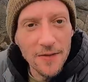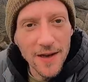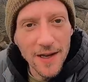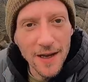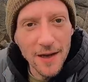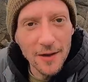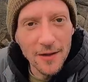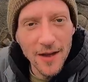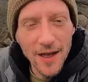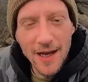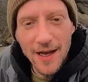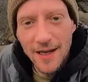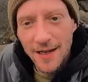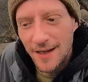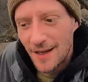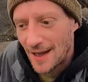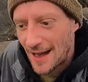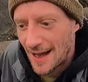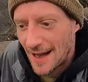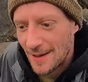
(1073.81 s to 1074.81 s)
the video there.
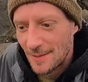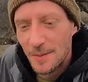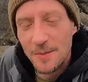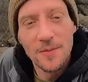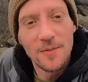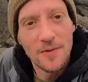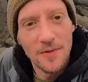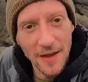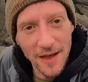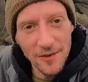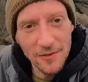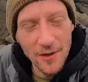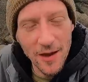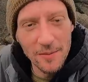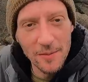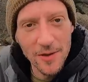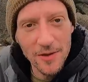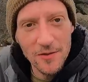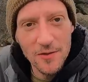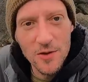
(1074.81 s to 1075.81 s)
Thanks
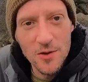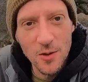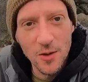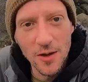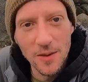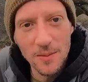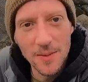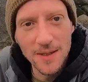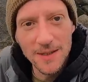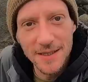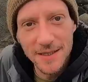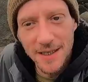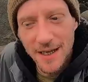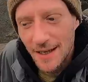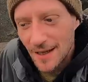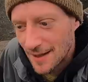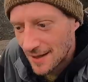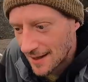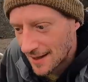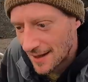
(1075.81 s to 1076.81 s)
very much for joining me
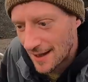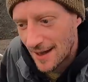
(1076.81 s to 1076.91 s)
today.